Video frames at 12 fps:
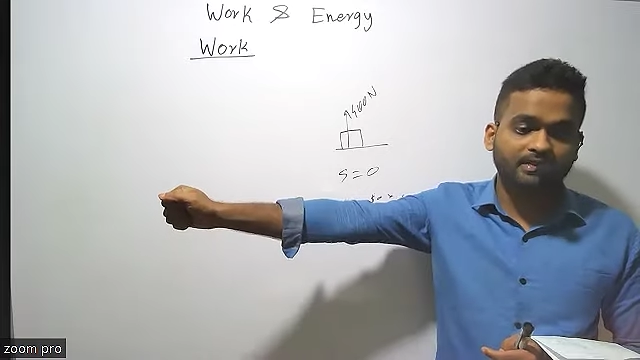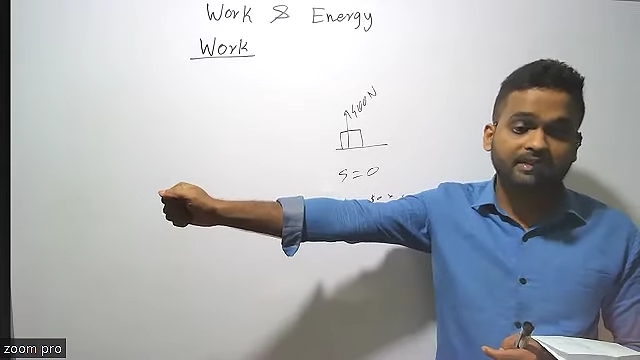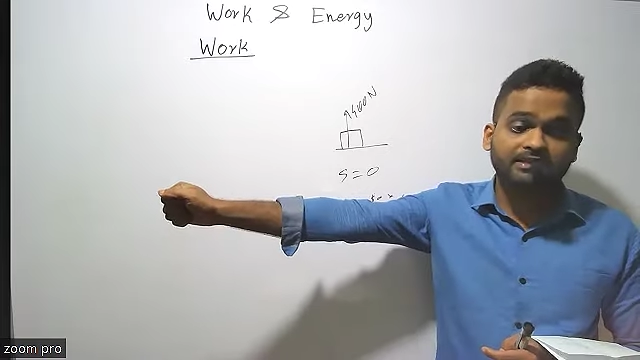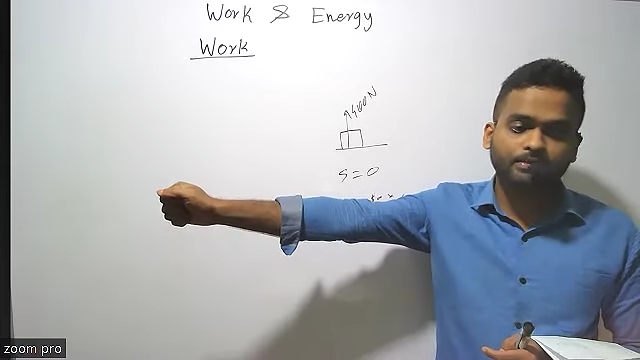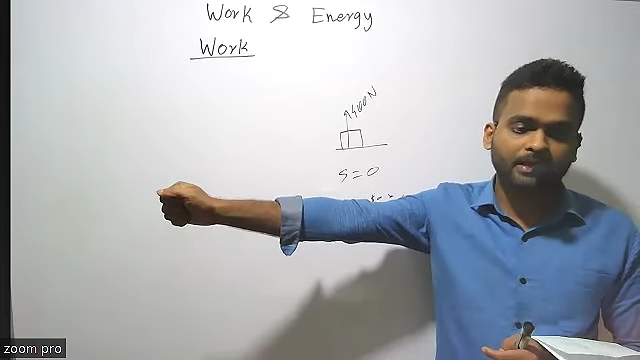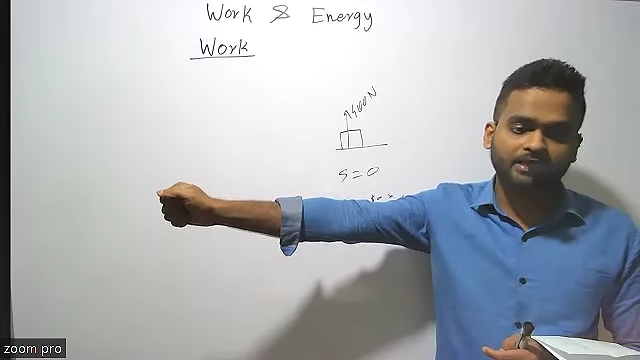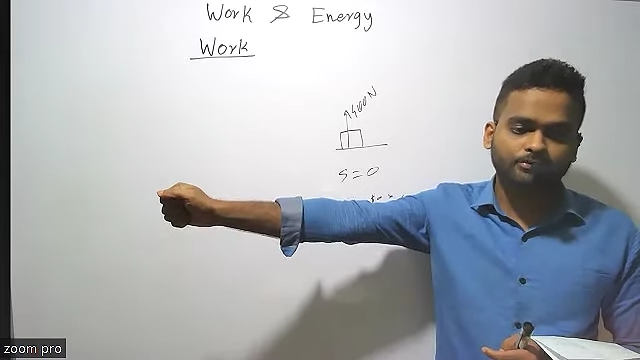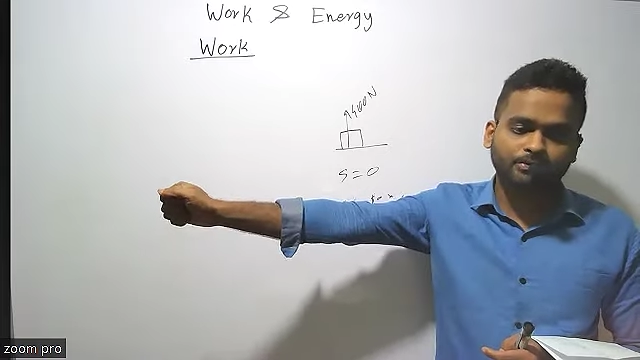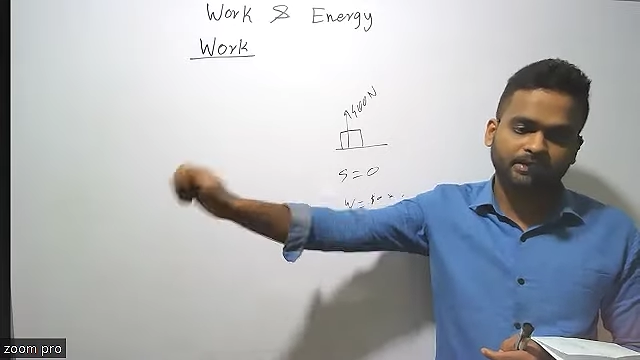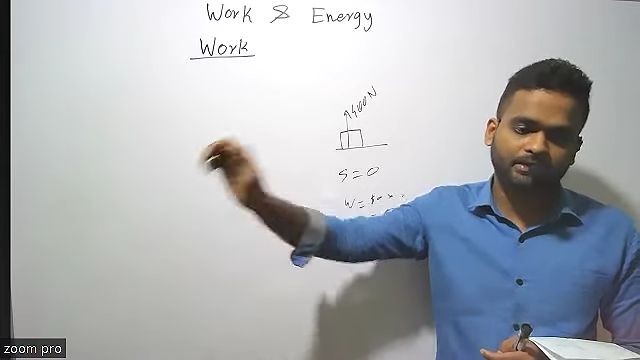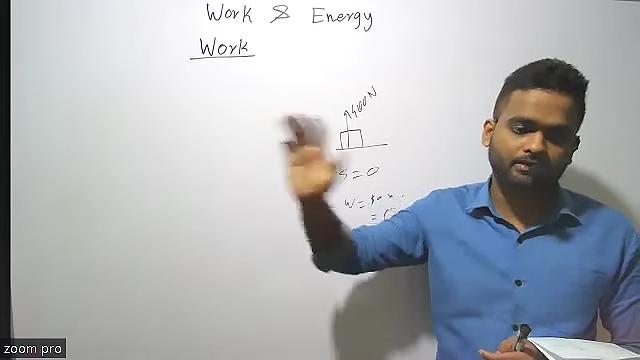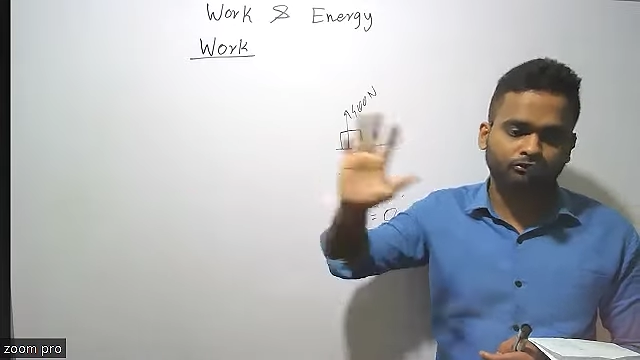
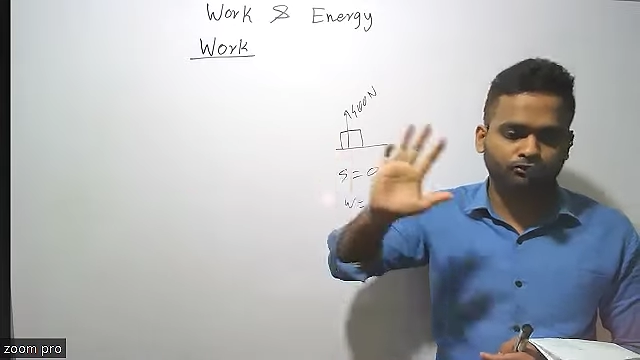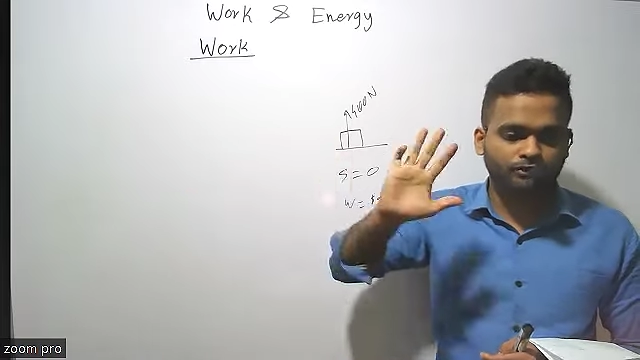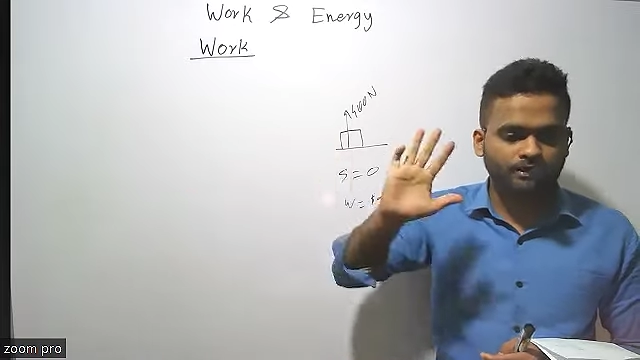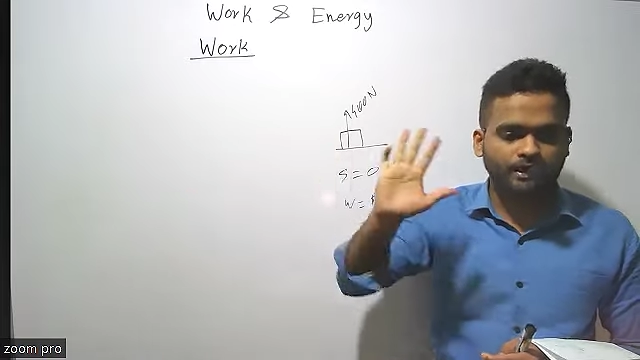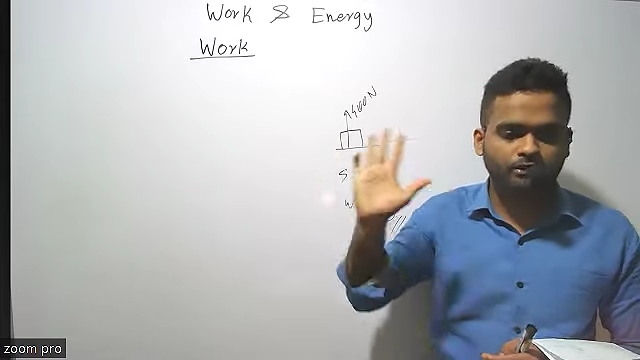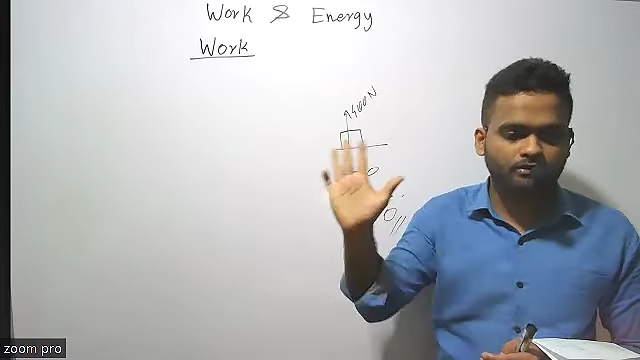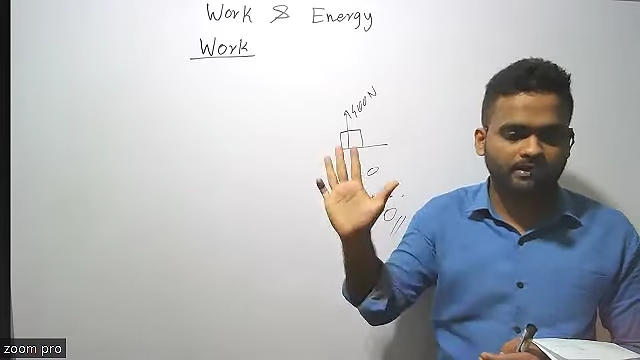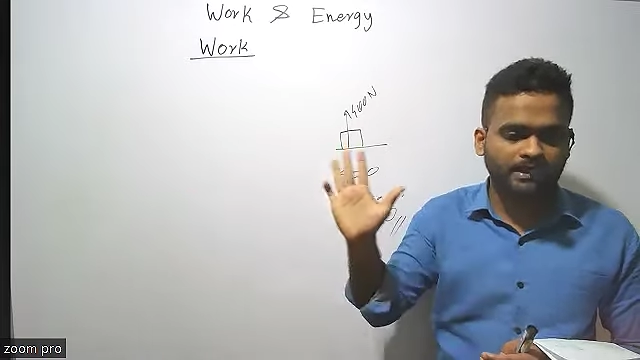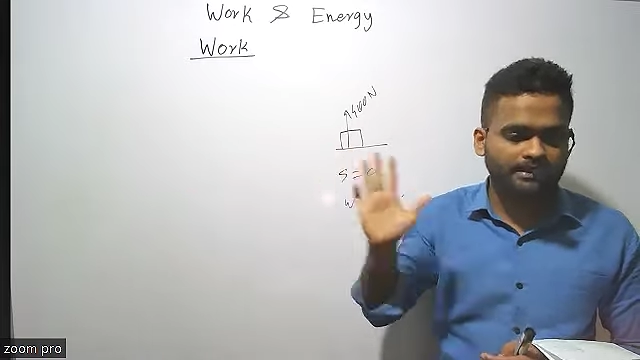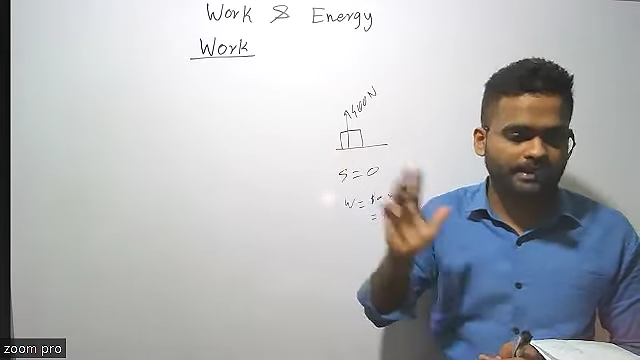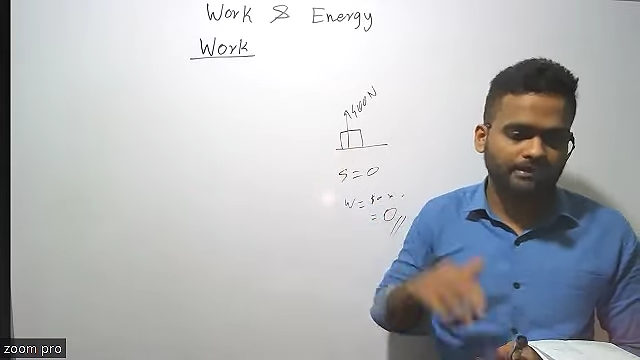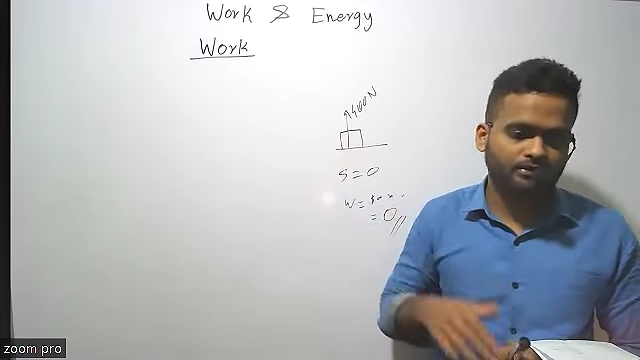displacement. Without
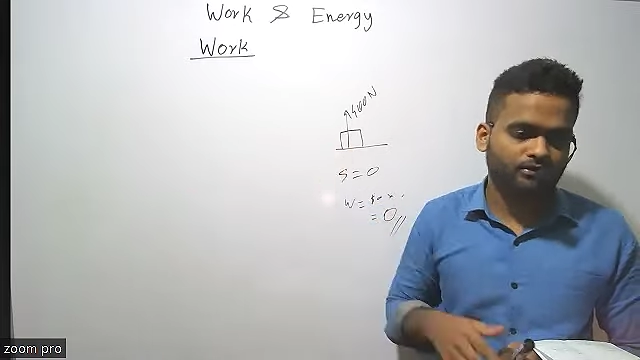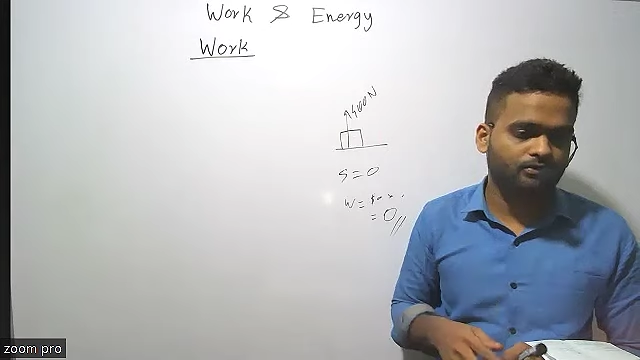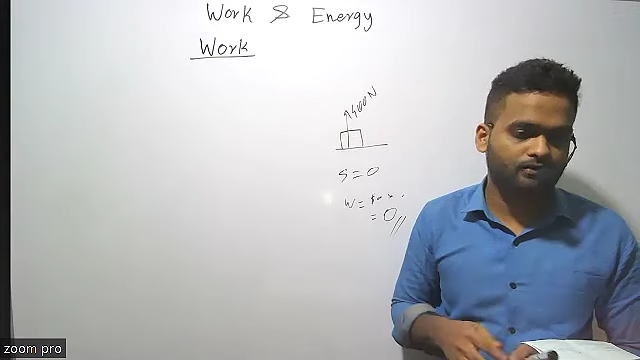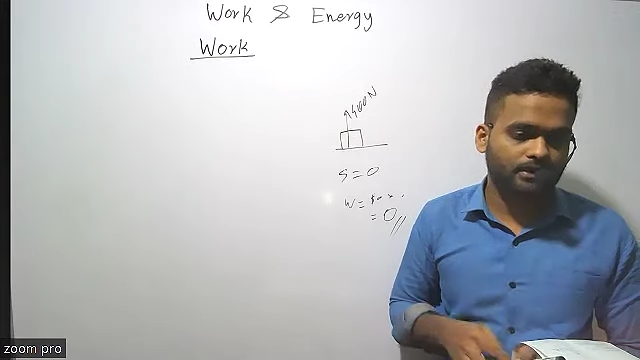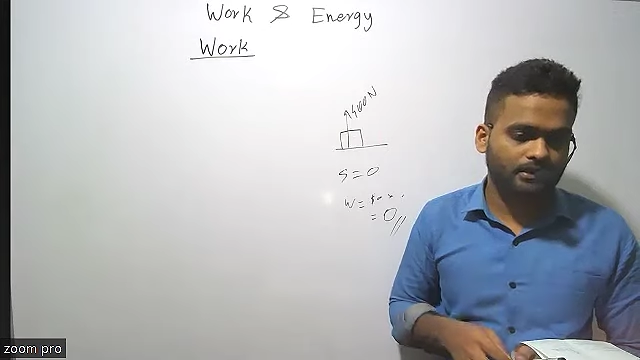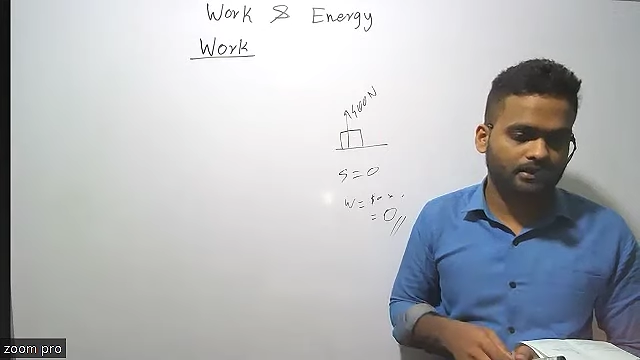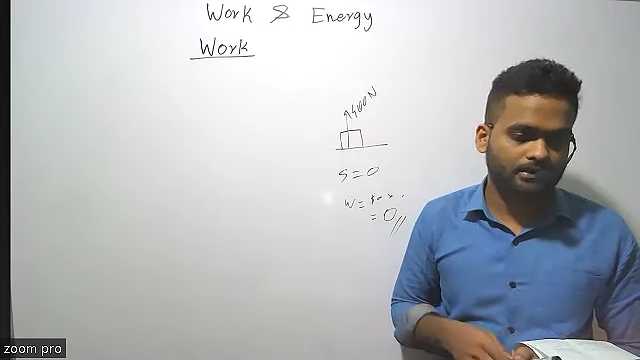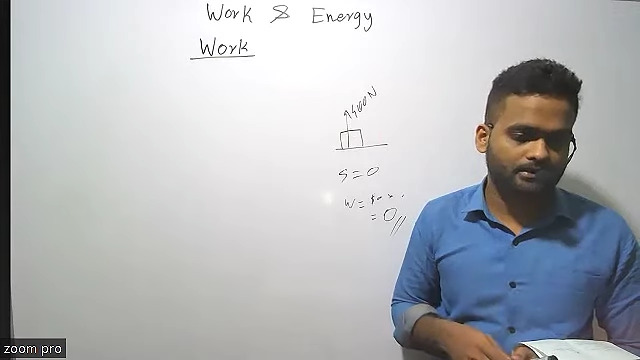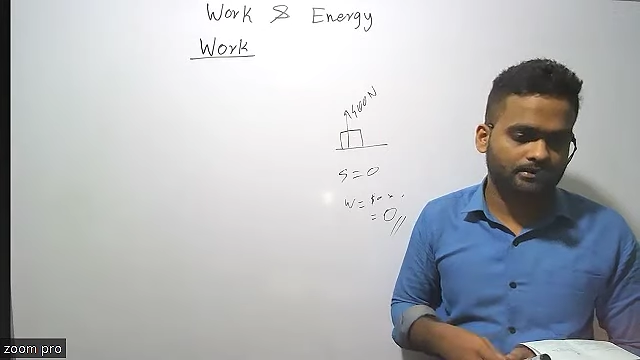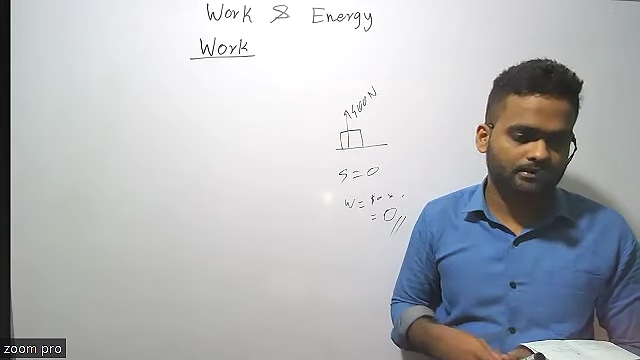that, there's no work.